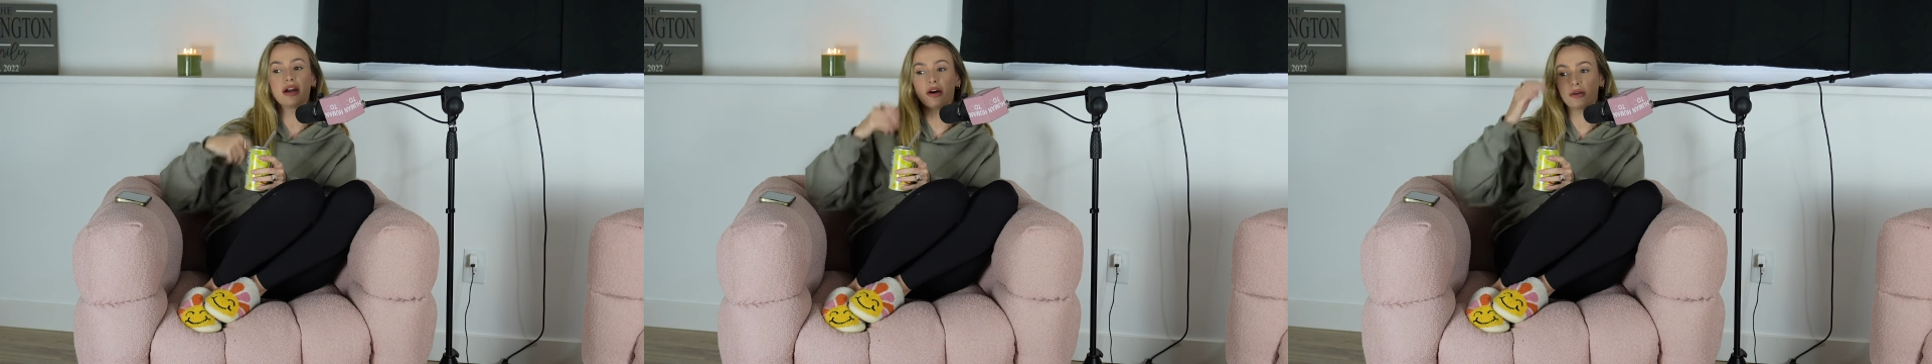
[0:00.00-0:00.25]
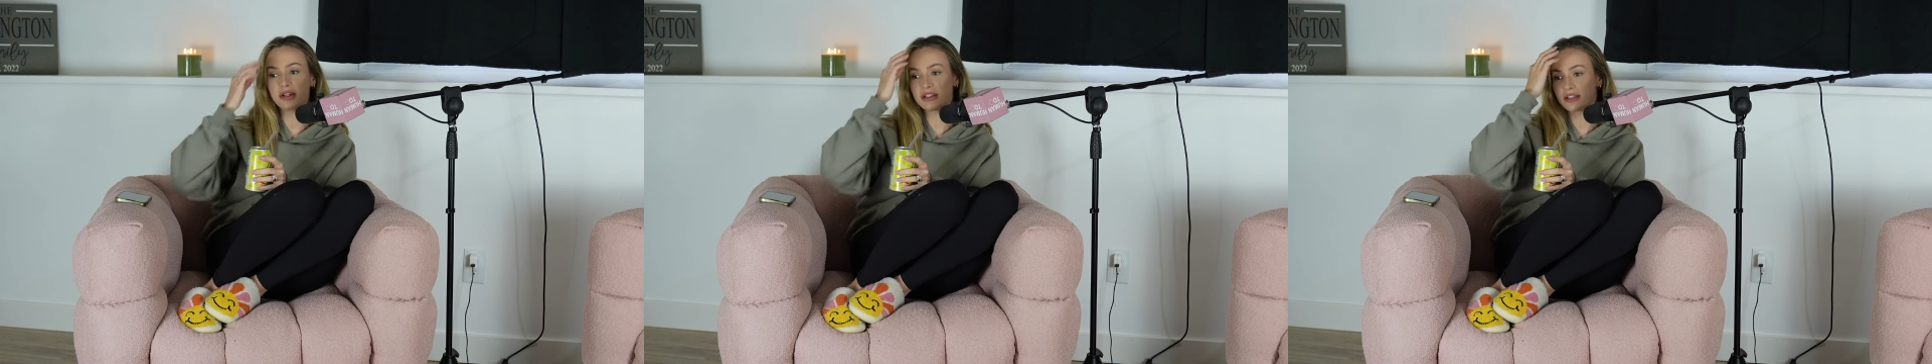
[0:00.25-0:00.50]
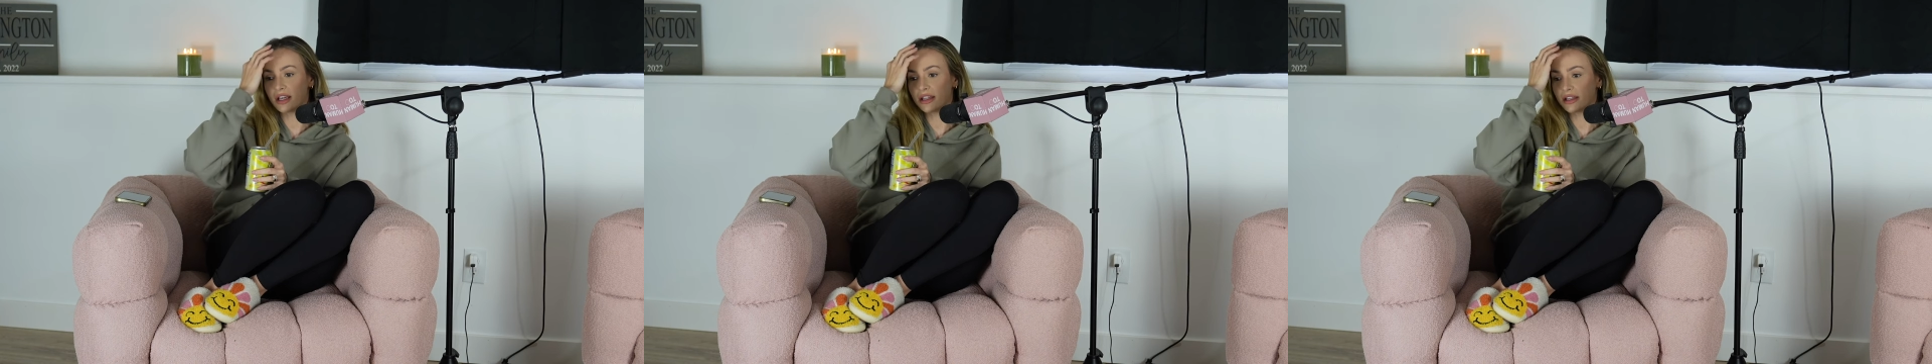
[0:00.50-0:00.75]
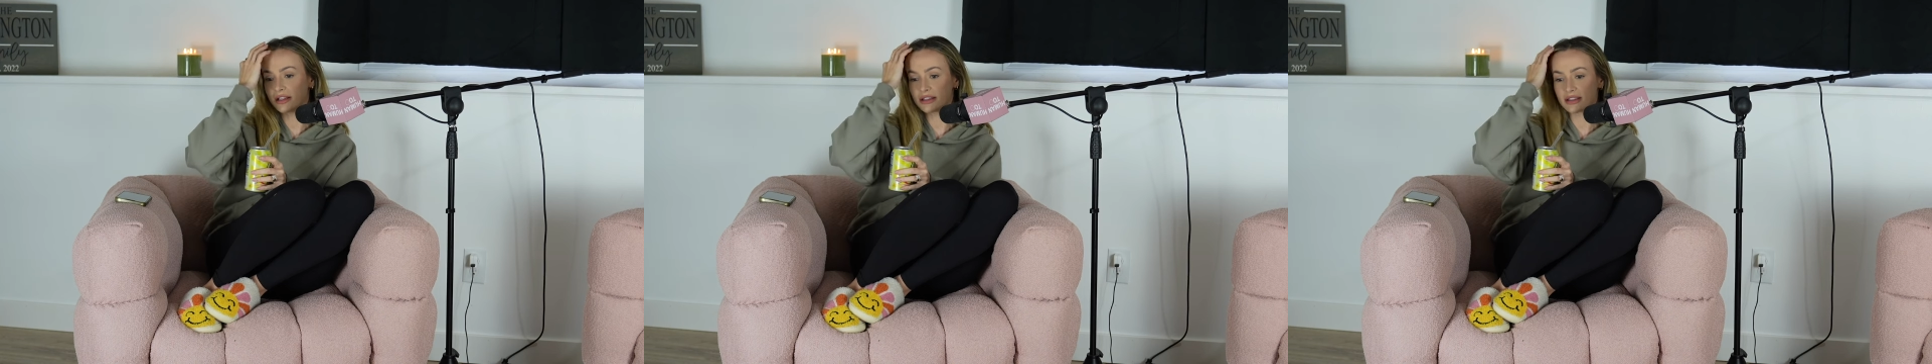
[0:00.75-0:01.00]
I always say
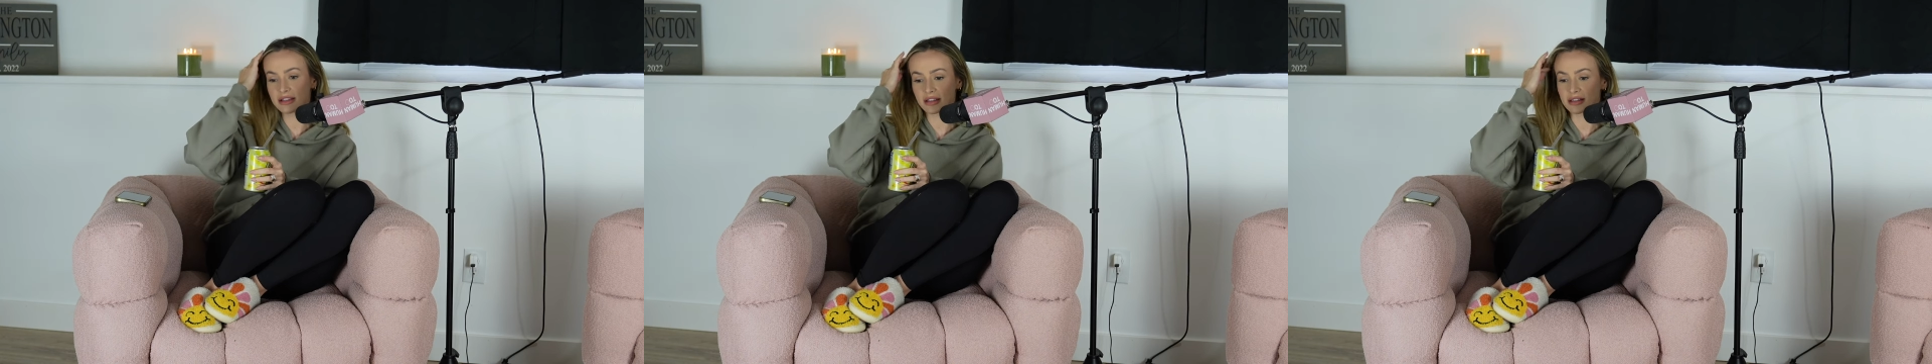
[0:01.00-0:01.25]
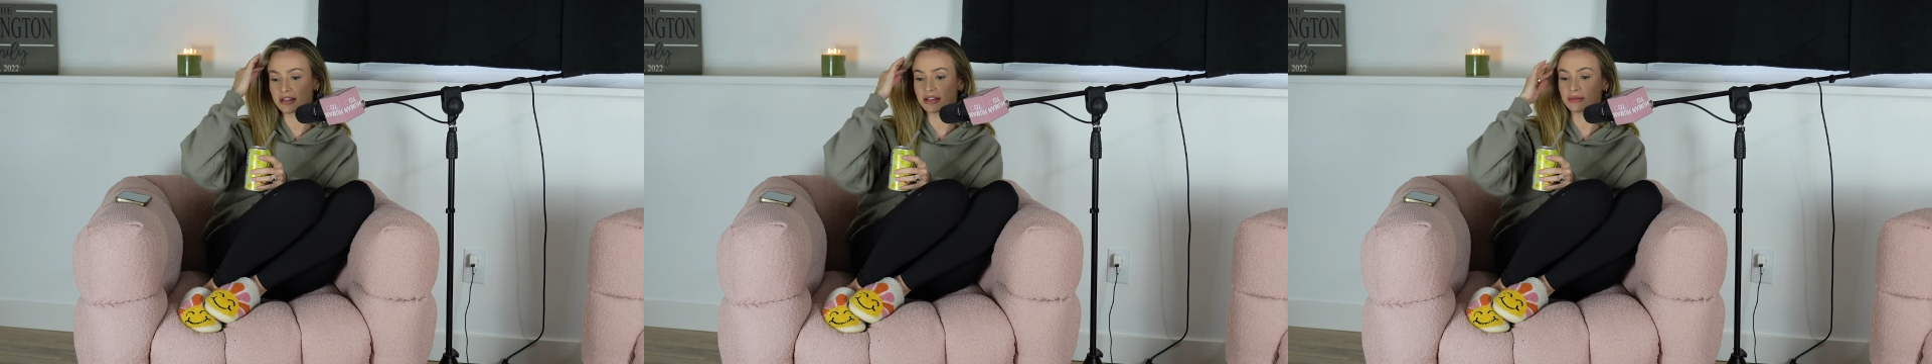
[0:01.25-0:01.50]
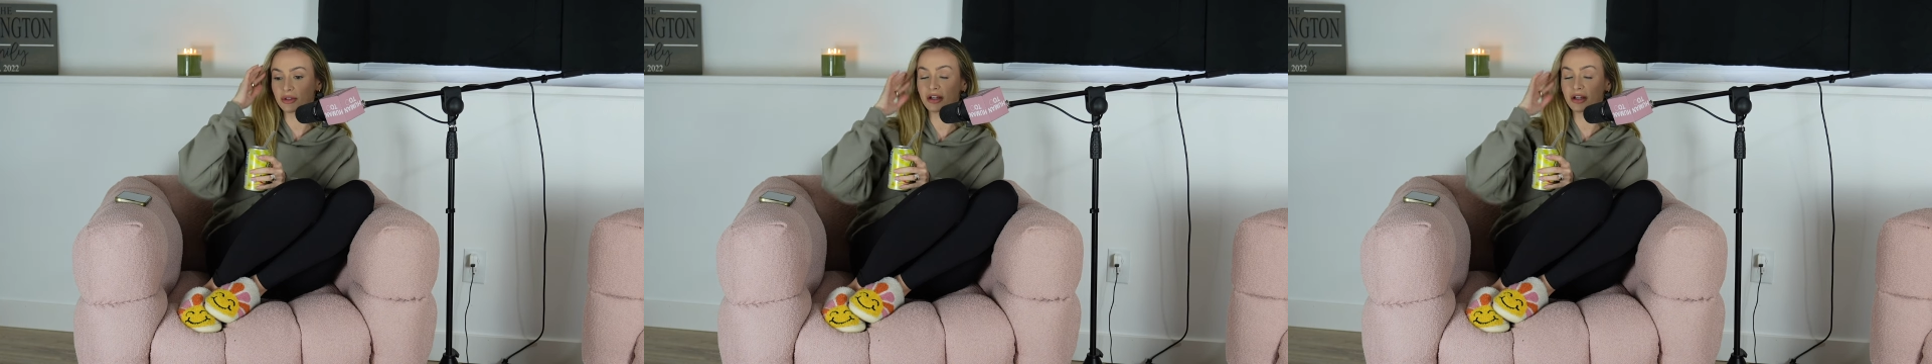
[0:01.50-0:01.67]
this, um,